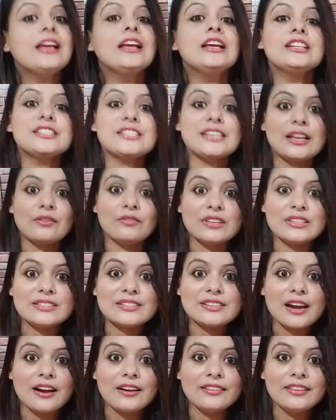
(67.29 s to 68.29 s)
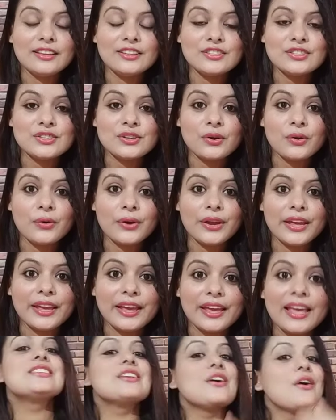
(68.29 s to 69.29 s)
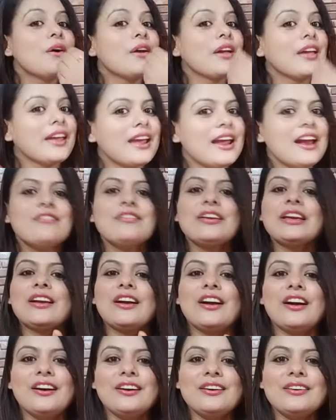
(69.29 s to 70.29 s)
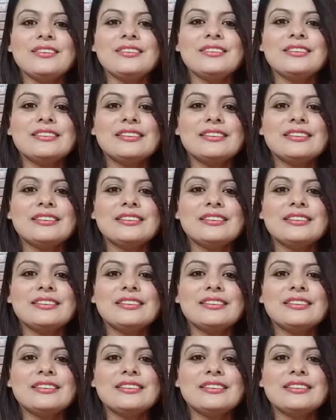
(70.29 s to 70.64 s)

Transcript: Shall we start the story? Here we go.